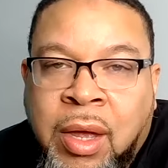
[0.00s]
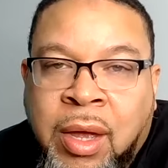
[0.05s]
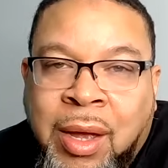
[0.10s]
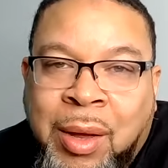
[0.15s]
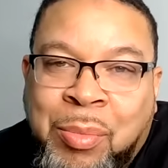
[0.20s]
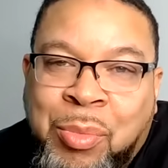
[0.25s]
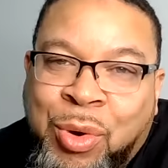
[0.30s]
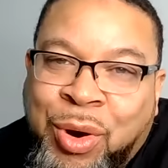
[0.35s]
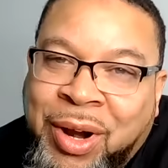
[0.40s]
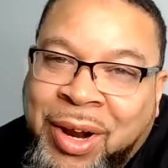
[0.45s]

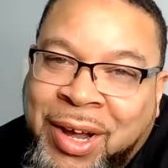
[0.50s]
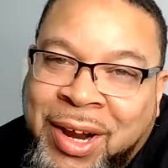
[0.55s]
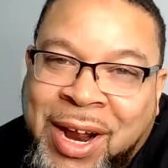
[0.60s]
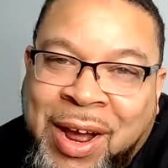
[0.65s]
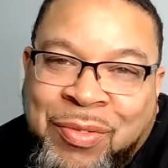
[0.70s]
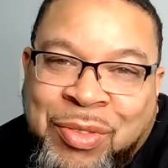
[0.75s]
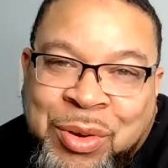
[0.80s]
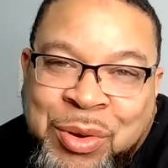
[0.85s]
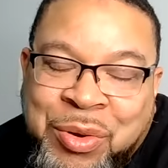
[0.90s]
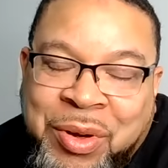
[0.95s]
Good morning, good
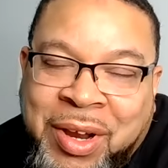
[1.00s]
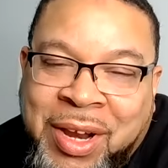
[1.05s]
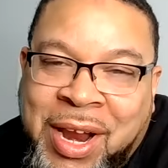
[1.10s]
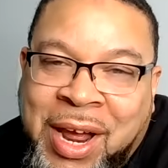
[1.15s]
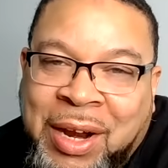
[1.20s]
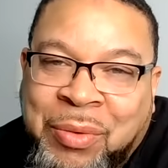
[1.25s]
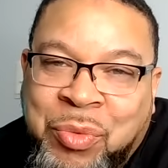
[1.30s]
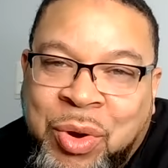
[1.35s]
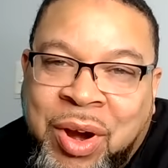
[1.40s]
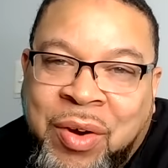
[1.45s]
afternoon, good
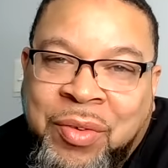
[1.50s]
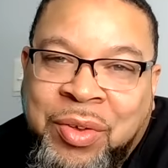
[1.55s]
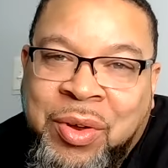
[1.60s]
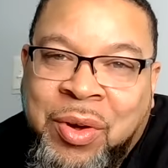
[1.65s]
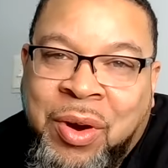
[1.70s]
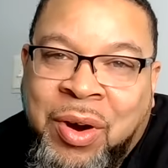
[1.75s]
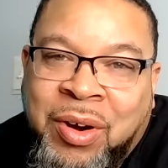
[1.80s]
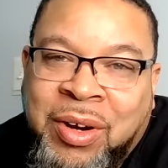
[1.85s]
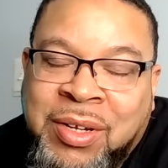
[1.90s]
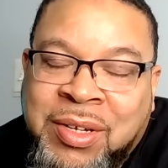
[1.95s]
night, wherever
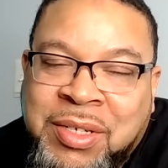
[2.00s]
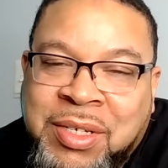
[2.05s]
you are.